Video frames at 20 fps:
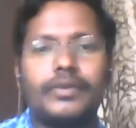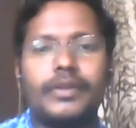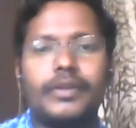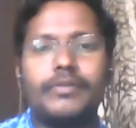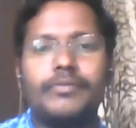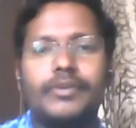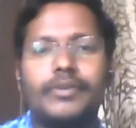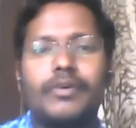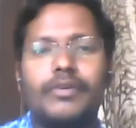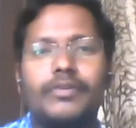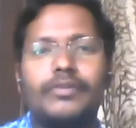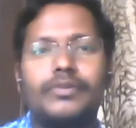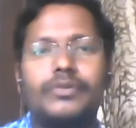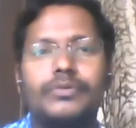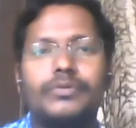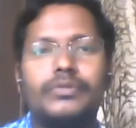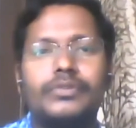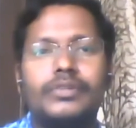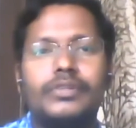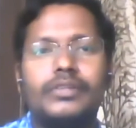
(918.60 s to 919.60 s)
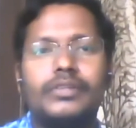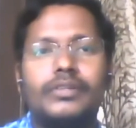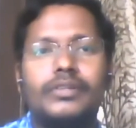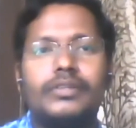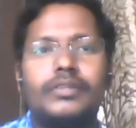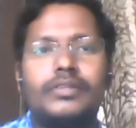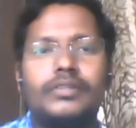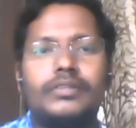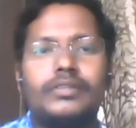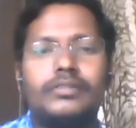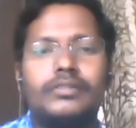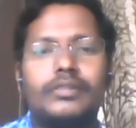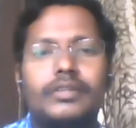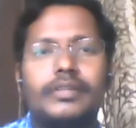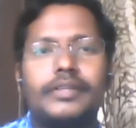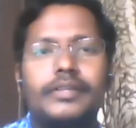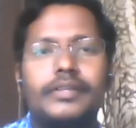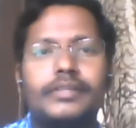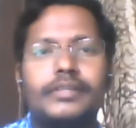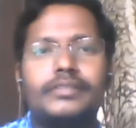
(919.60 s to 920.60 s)
Okay, we've got two
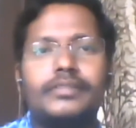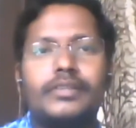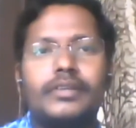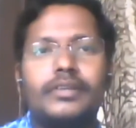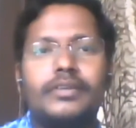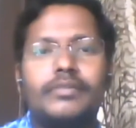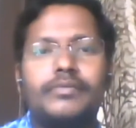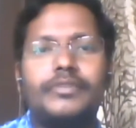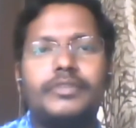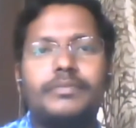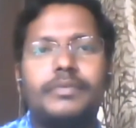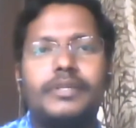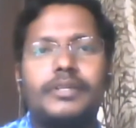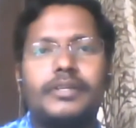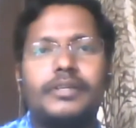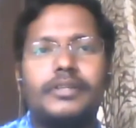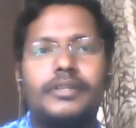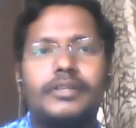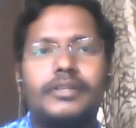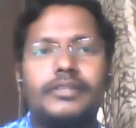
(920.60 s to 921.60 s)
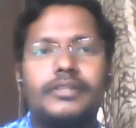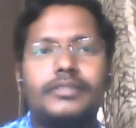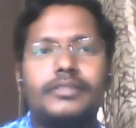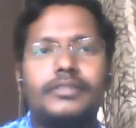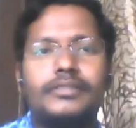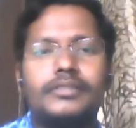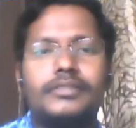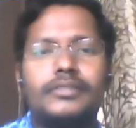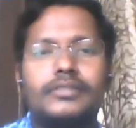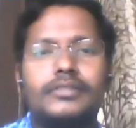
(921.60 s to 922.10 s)
theories which particularly